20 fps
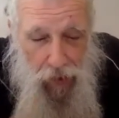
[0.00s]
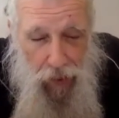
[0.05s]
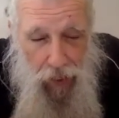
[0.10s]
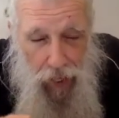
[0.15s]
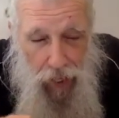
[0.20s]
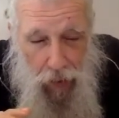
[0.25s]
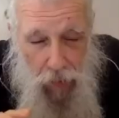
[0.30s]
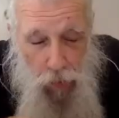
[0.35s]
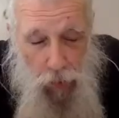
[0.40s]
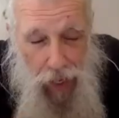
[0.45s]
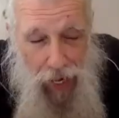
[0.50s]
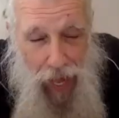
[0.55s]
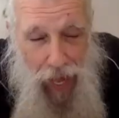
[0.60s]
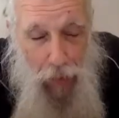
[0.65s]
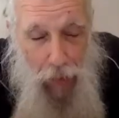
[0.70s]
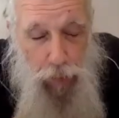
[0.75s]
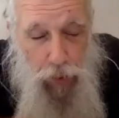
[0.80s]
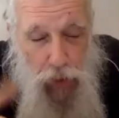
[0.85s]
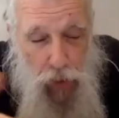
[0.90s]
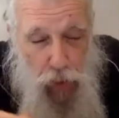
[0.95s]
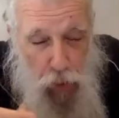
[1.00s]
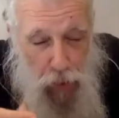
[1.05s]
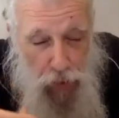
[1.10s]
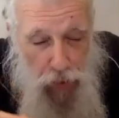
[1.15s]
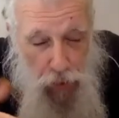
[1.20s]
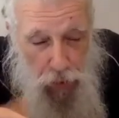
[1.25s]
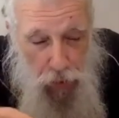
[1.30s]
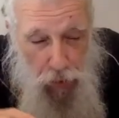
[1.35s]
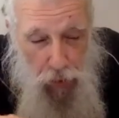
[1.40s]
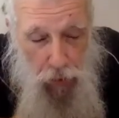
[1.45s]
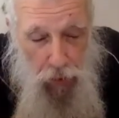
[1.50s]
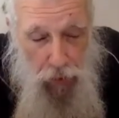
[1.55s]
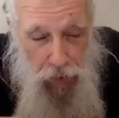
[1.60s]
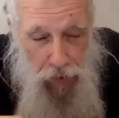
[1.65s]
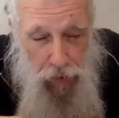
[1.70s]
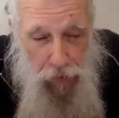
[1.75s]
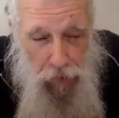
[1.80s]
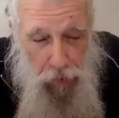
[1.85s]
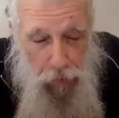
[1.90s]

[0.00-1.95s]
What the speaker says: and what happens when you know it.